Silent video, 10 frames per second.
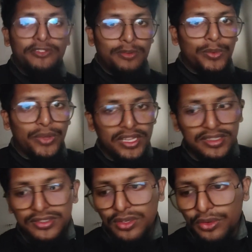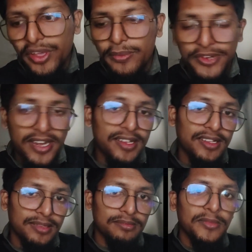have to handle them in a
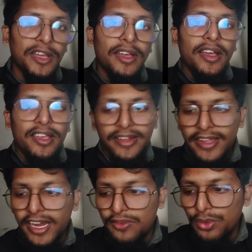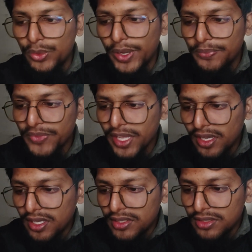careful way. So
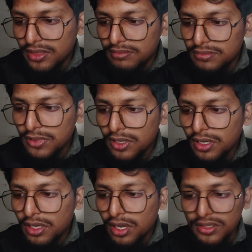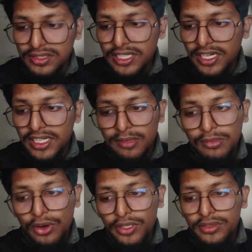constraining a model to make it
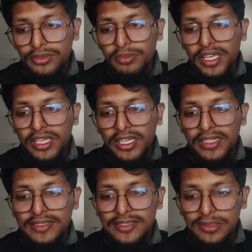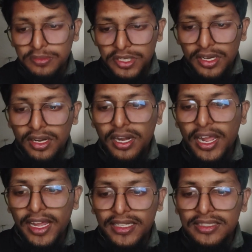simpler and
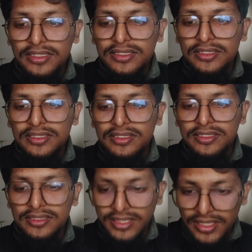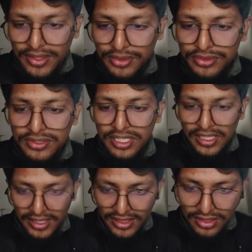reduce the risk of
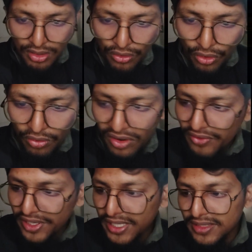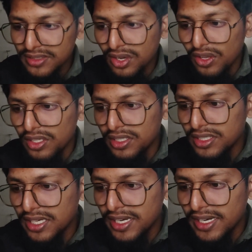overfitting is called
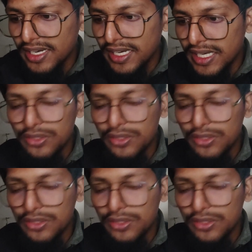regularization.